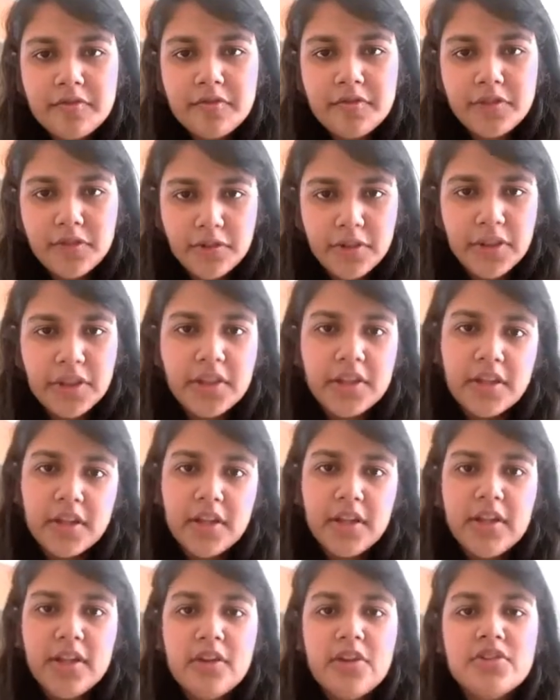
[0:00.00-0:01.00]
doing
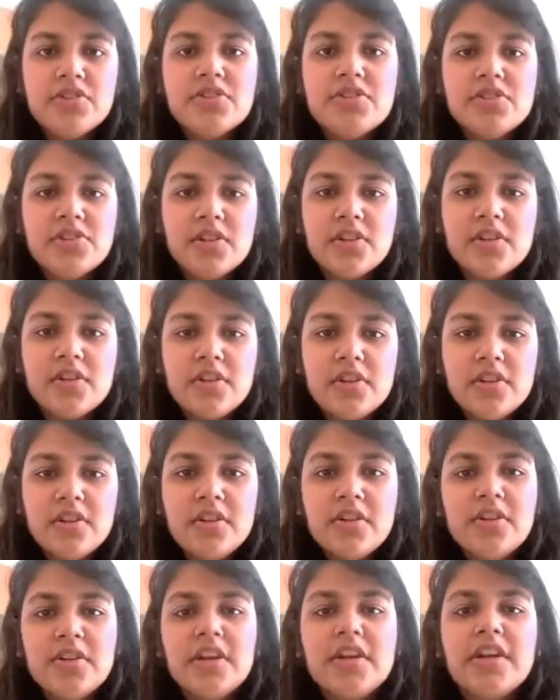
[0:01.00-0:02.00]
the logistic
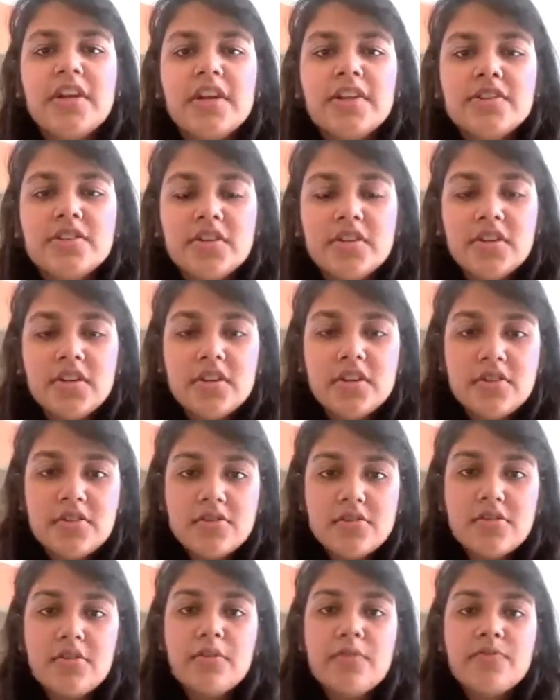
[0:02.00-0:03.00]
regression.
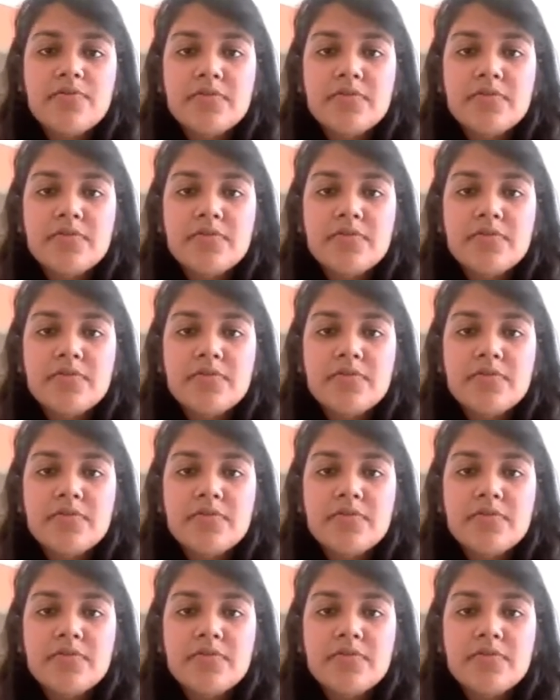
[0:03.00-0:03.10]
So